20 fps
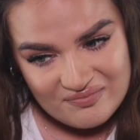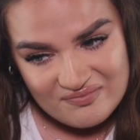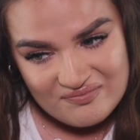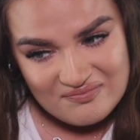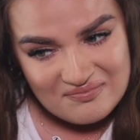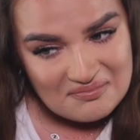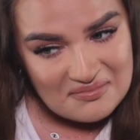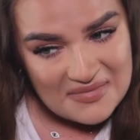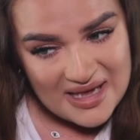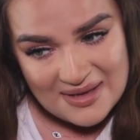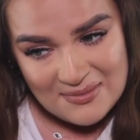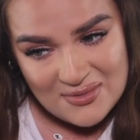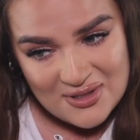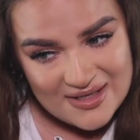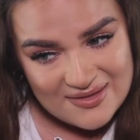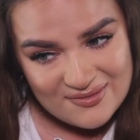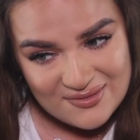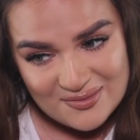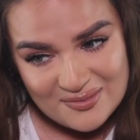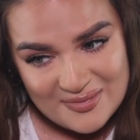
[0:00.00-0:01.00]
maybe
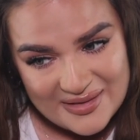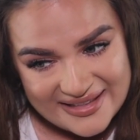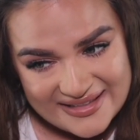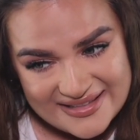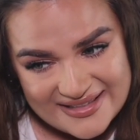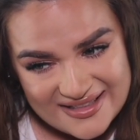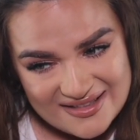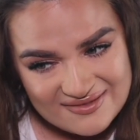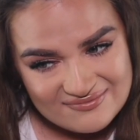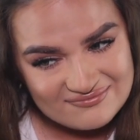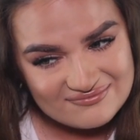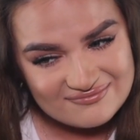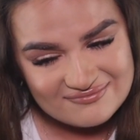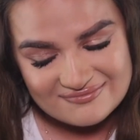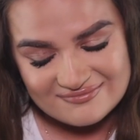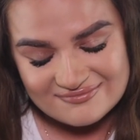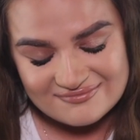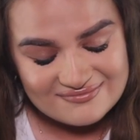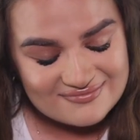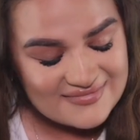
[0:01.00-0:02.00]
even better.
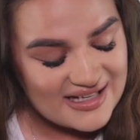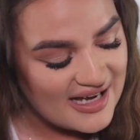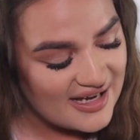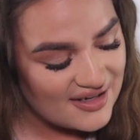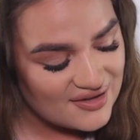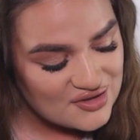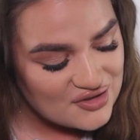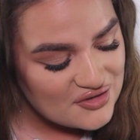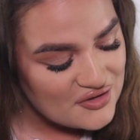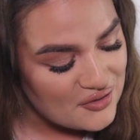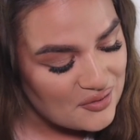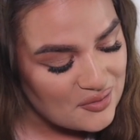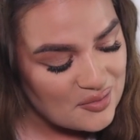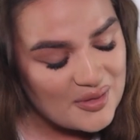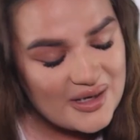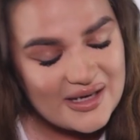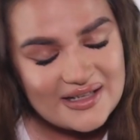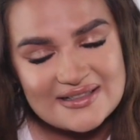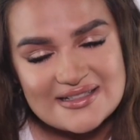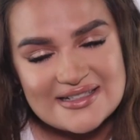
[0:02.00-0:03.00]
I don't know,
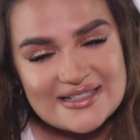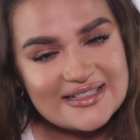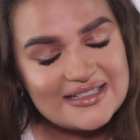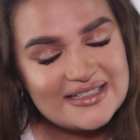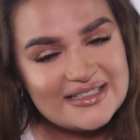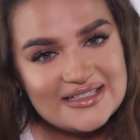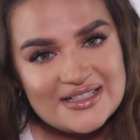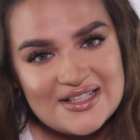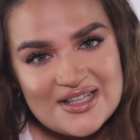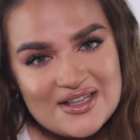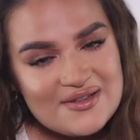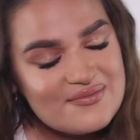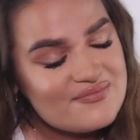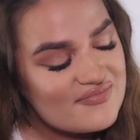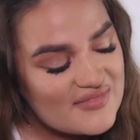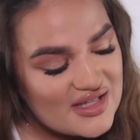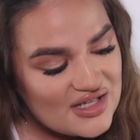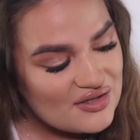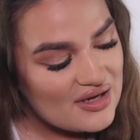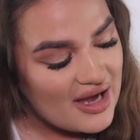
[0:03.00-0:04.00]
but
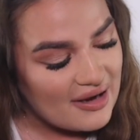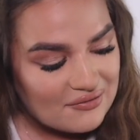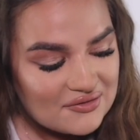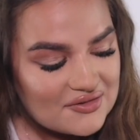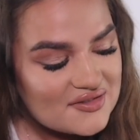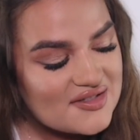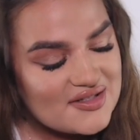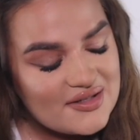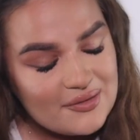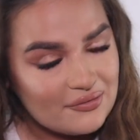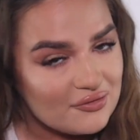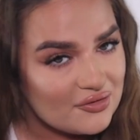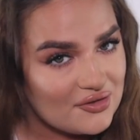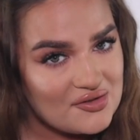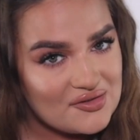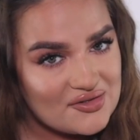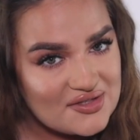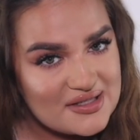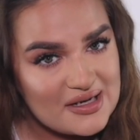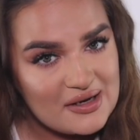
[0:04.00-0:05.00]
you have to see for
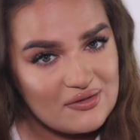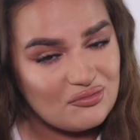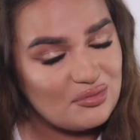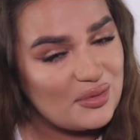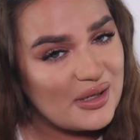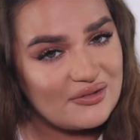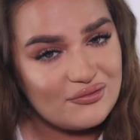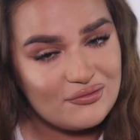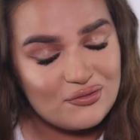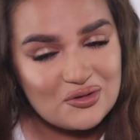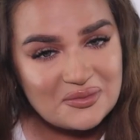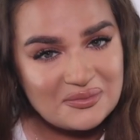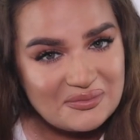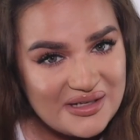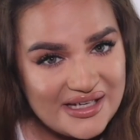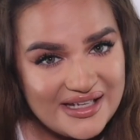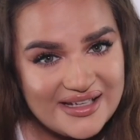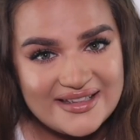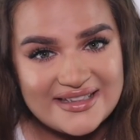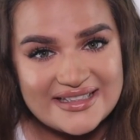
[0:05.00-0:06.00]
yourself. But for
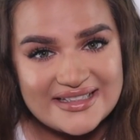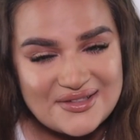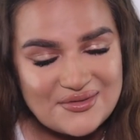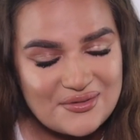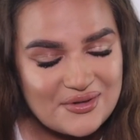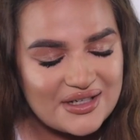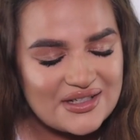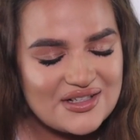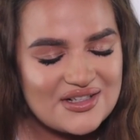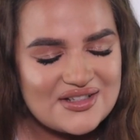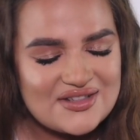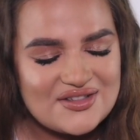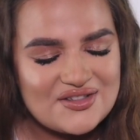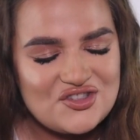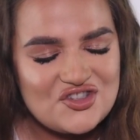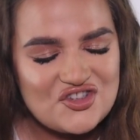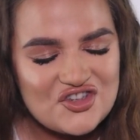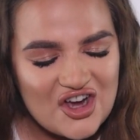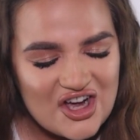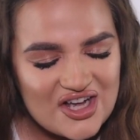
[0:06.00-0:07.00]
me, this one is
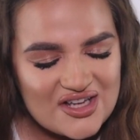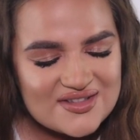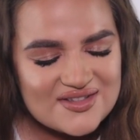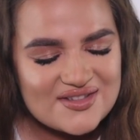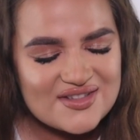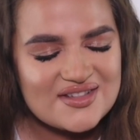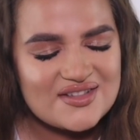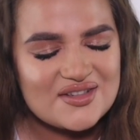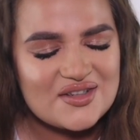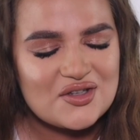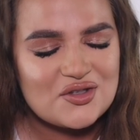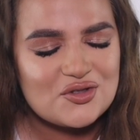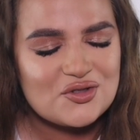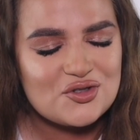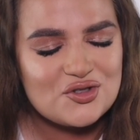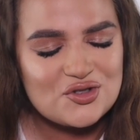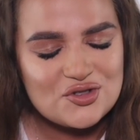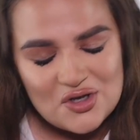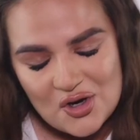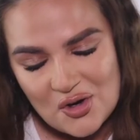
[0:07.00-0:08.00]
just
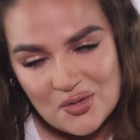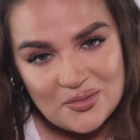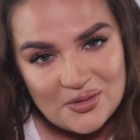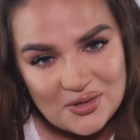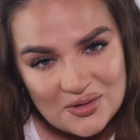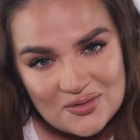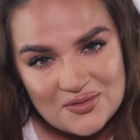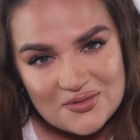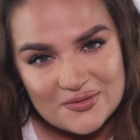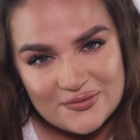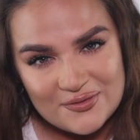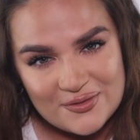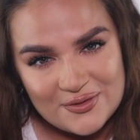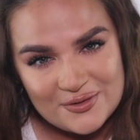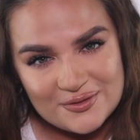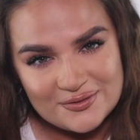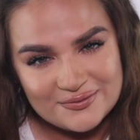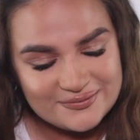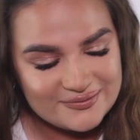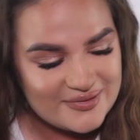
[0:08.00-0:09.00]
so
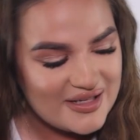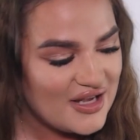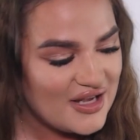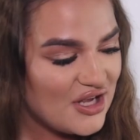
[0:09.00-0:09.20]
beautiful.